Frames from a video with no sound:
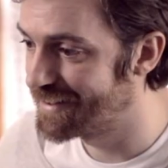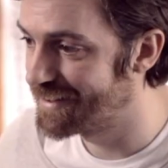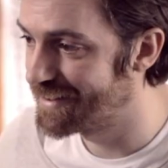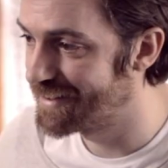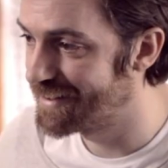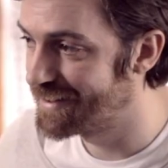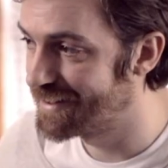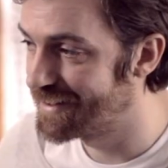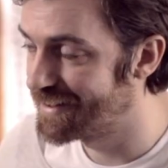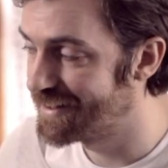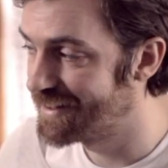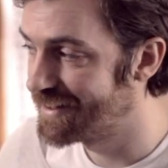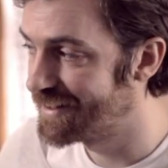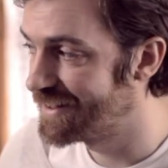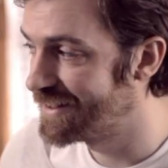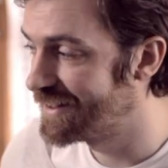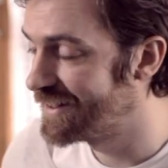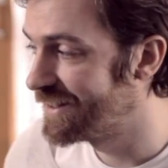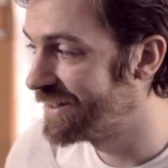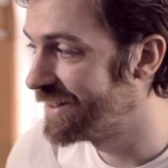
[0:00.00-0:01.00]
on the new
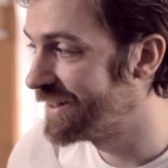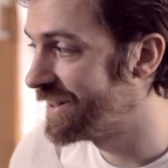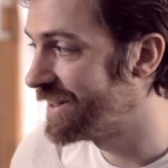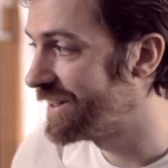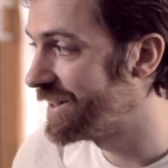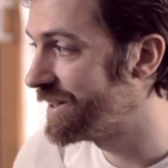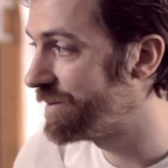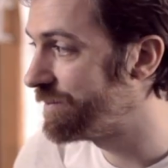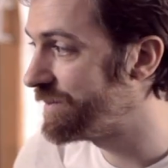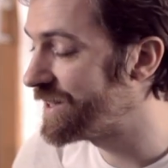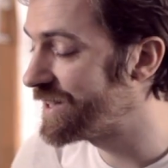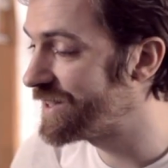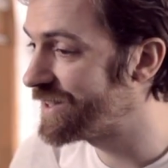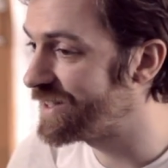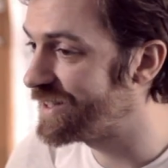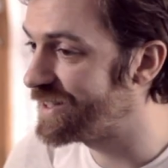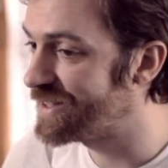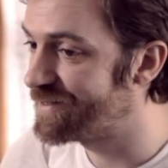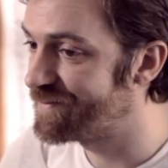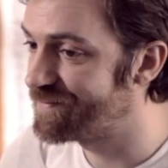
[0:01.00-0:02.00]
job.
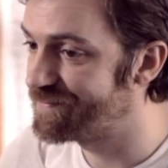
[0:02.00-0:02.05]
Merci.